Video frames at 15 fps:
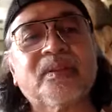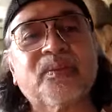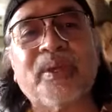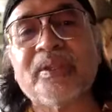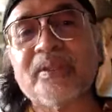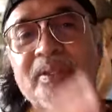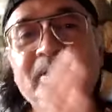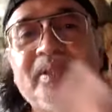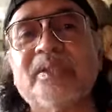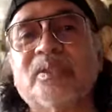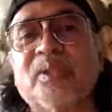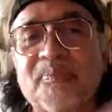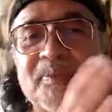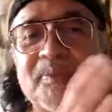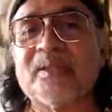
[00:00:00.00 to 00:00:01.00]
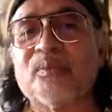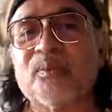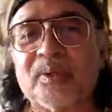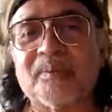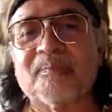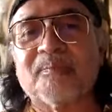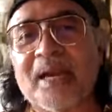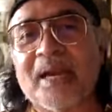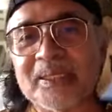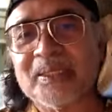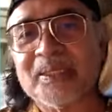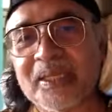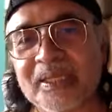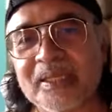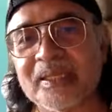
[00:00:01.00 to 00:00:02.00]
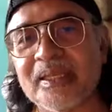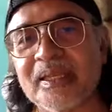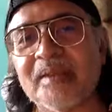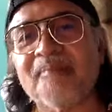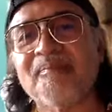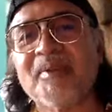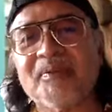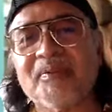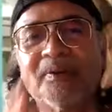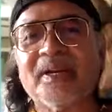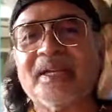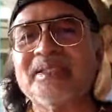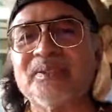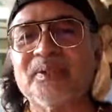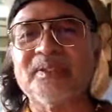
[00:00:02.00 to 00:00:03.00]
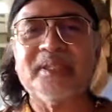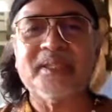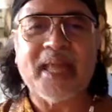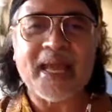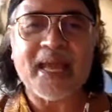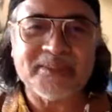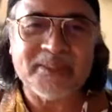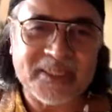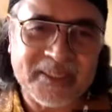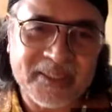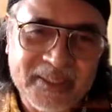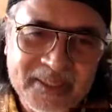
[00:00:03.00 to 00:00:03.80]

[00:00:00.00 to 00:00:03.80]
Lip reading: 20 years of network marketing before I joined ENAGIC.